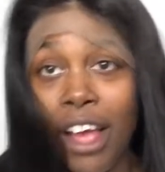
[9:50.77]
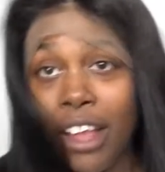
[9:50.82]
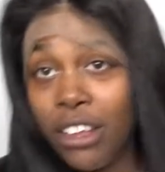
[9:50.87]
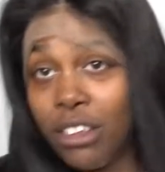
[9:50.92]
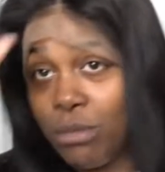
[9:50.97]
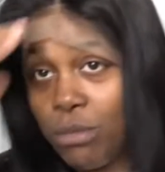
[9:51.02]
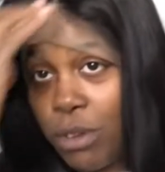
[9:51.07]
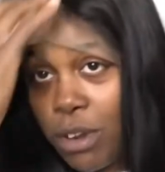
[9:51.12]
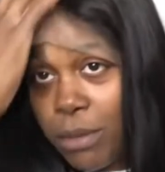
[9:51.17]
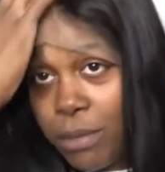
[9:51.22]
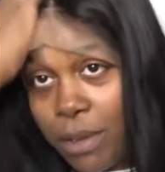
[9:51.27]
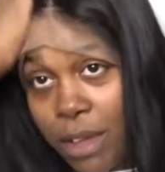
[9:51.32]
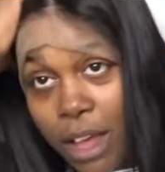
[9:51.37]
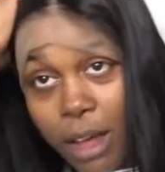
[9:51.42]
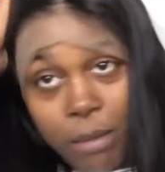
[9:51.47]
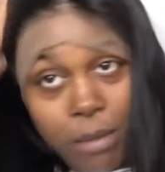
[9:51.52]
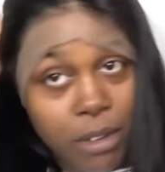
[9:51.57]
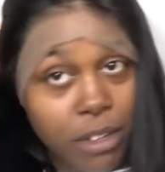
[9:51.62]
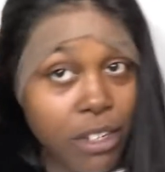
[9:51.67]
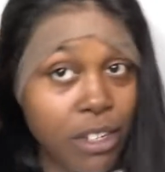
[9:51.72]
I just want to be
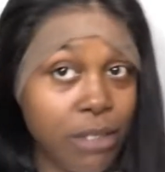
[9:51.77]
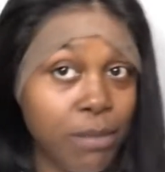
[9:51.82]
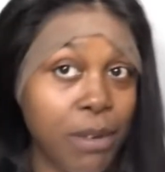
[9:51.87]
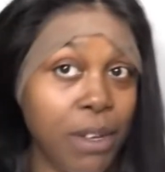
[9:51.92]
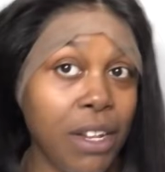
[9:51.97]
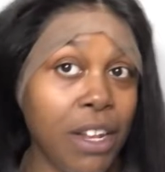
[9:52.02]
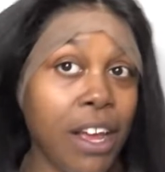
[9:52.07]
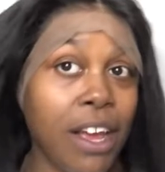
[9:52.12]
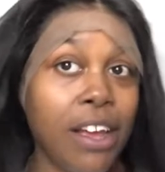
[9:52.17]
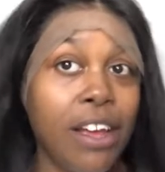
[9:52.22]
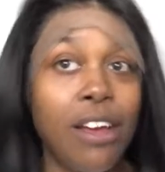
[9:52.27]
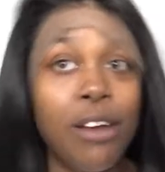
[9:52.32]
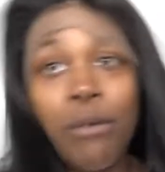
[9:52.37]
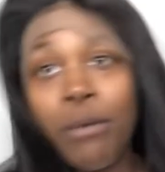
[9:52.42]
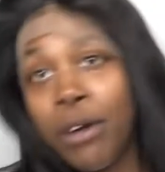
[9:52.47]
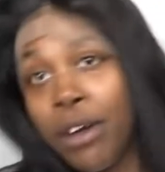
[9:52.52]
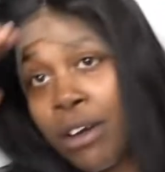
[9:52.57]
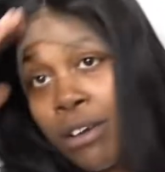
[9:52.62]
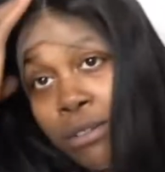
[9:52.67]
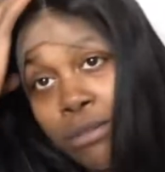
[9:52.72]
able to just be like, oh,
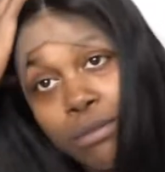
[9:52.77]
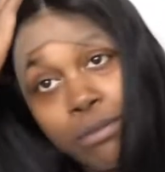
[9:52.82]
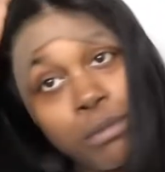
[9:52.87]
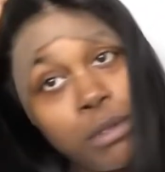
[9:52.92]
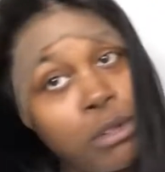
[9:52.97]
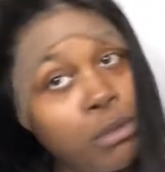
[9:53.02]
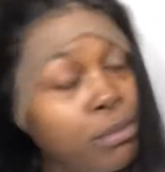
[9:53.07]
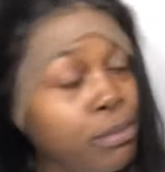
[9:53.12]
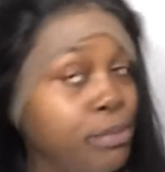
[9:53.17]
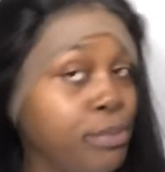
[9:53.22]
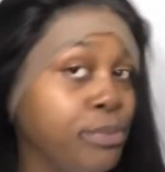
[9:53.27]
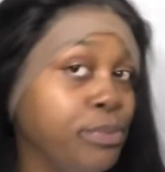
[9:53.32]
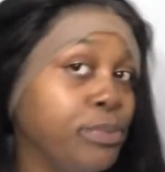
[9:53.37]
well, boop.